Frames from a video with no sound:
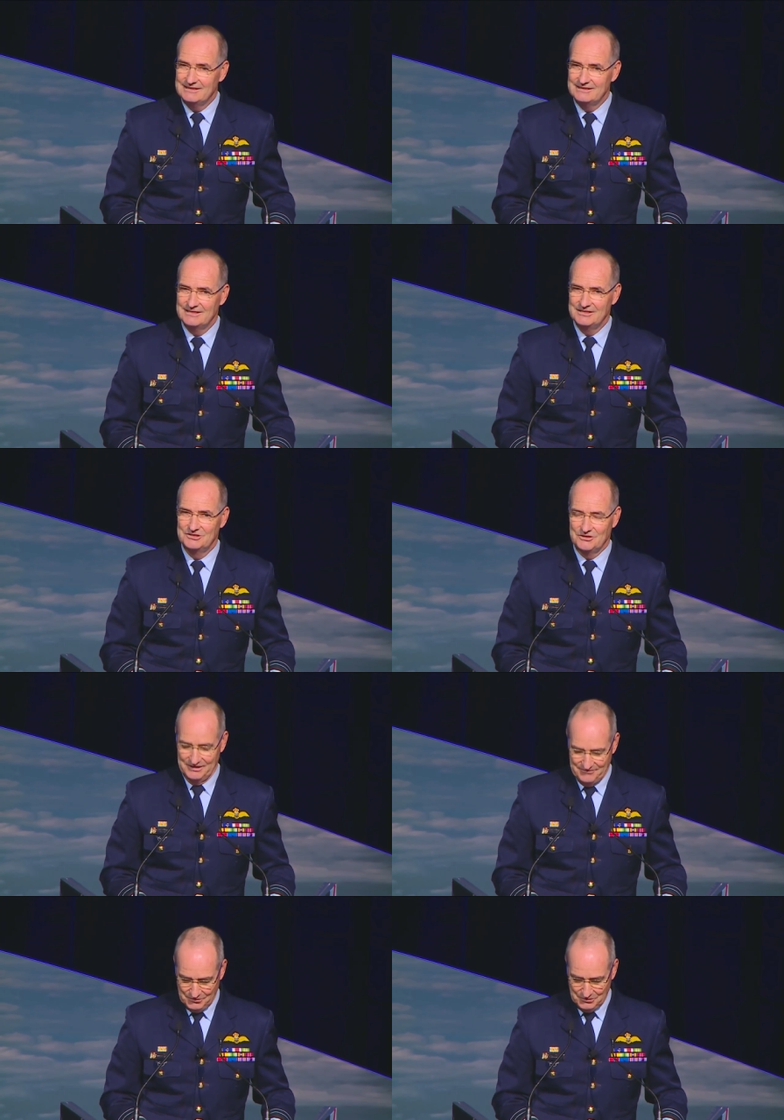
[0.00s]
to the
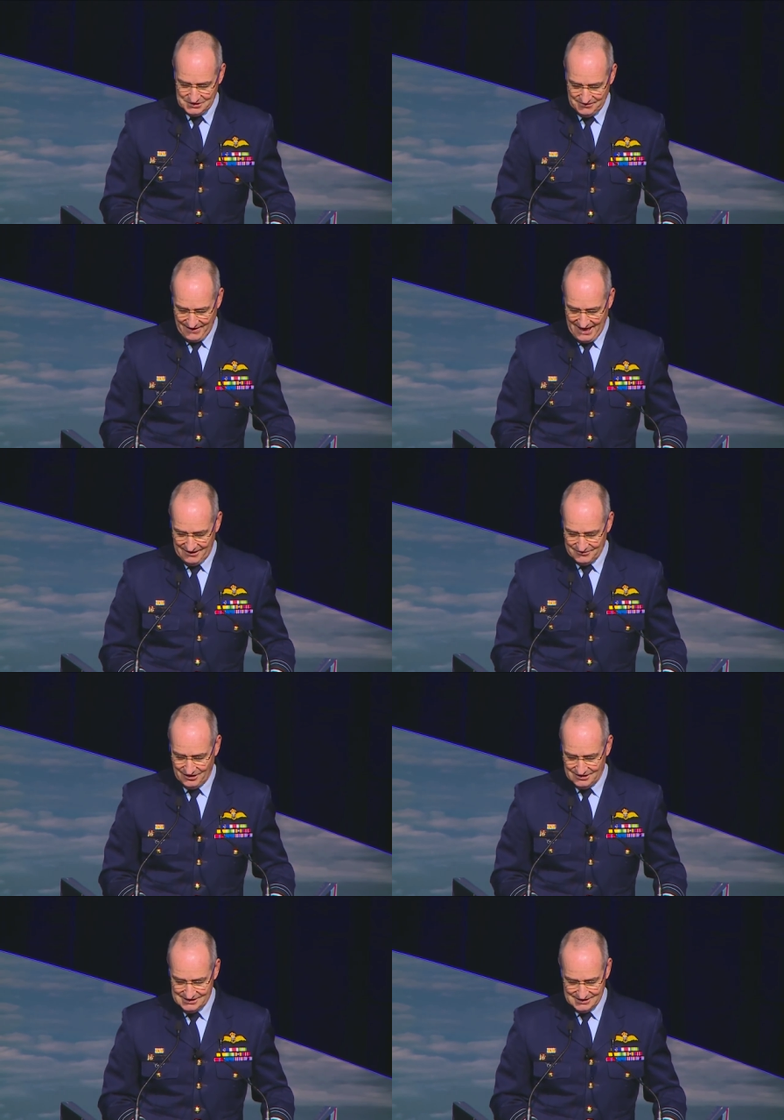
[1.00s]
joint force if our
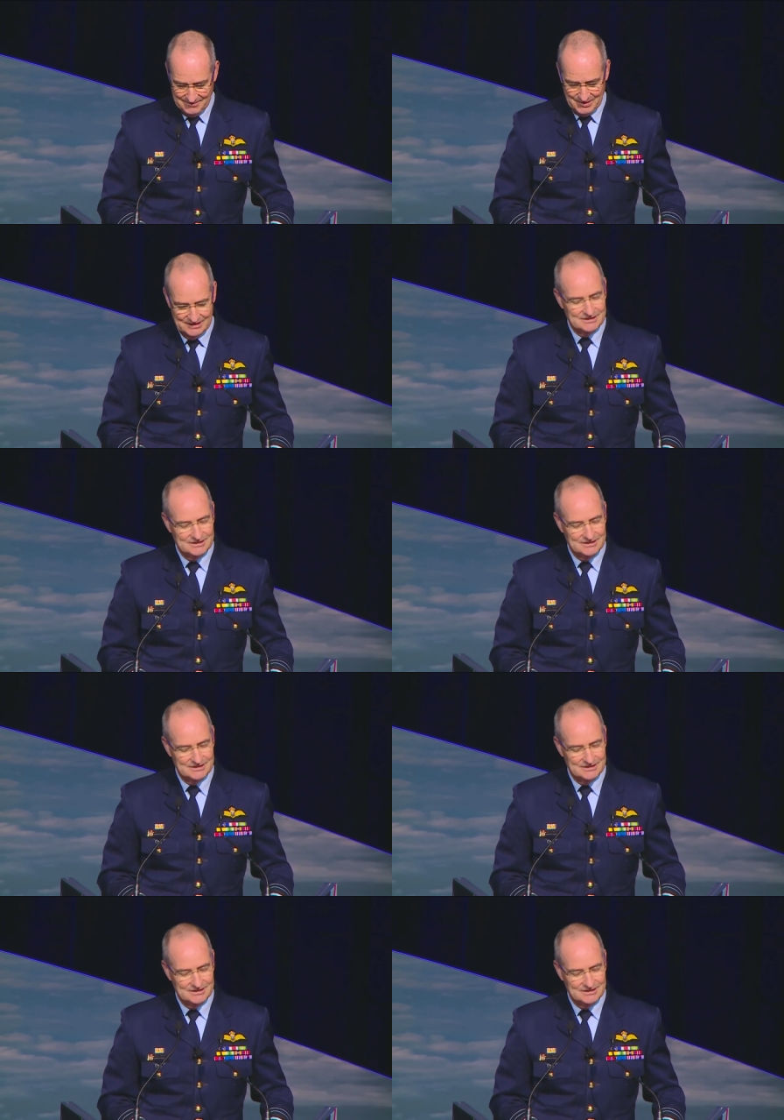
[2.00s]
knowledge is limited